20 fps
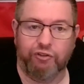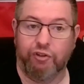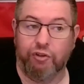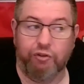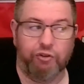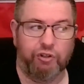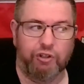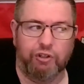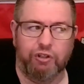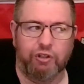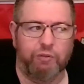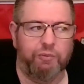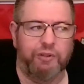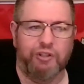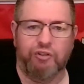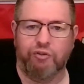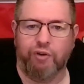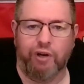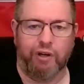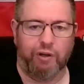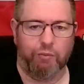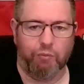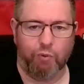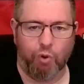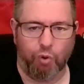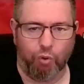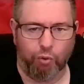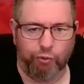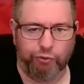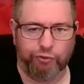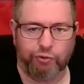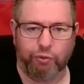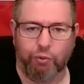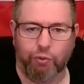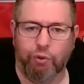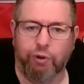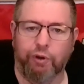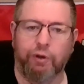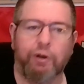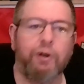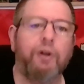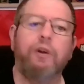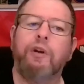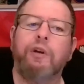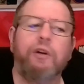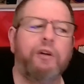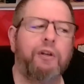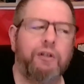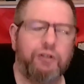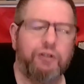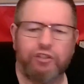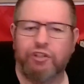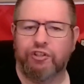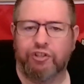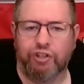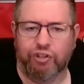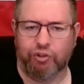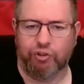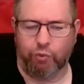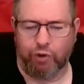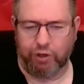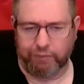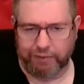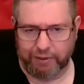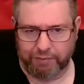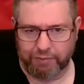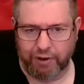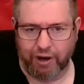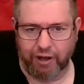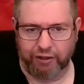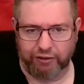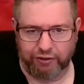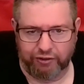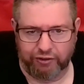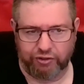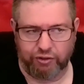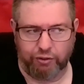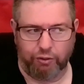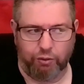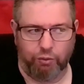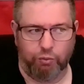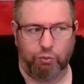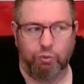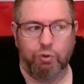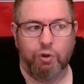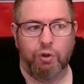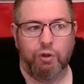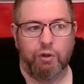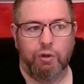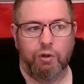So she could be trying to molt or just doesn't want to be bothered. So